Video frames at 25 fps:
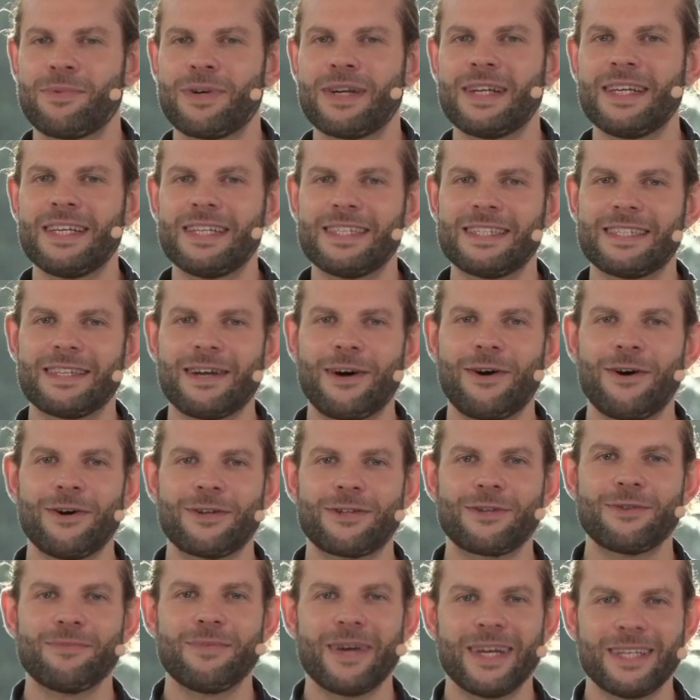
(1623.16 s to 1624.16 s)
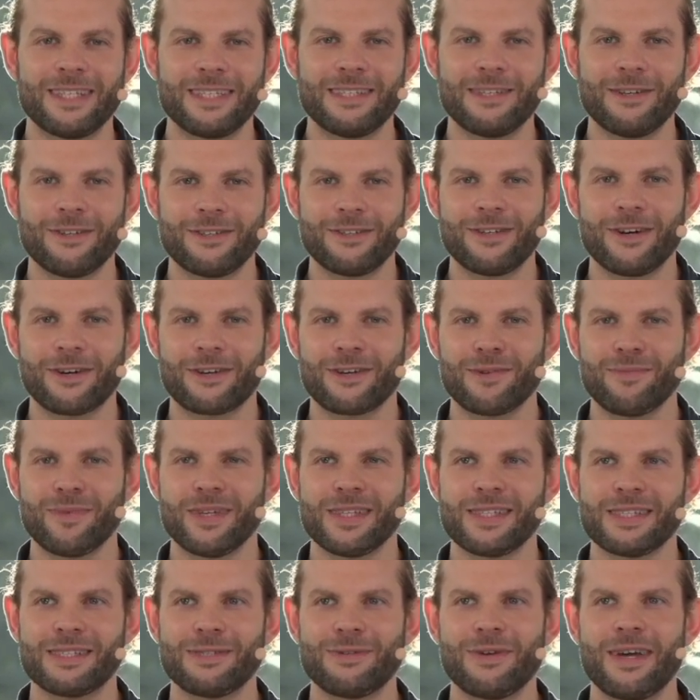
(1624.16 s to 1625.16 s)
please automate your
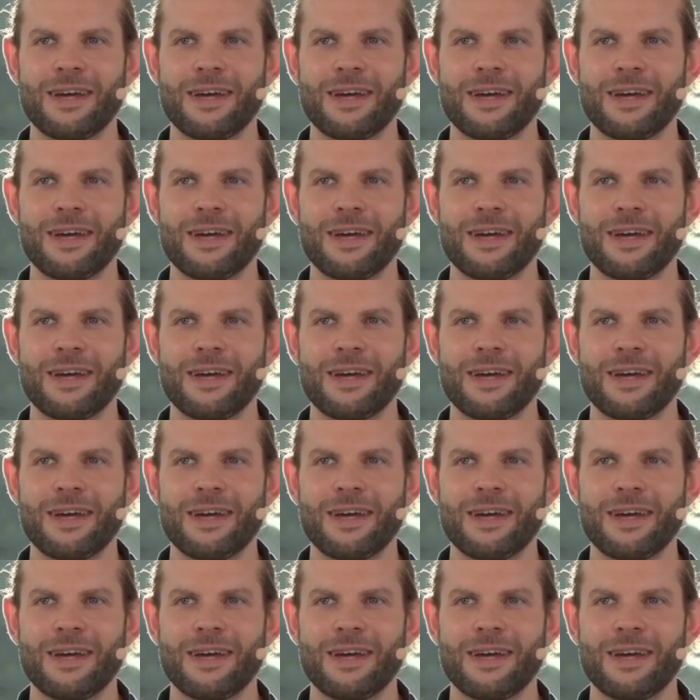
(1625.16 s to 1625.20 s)
documents.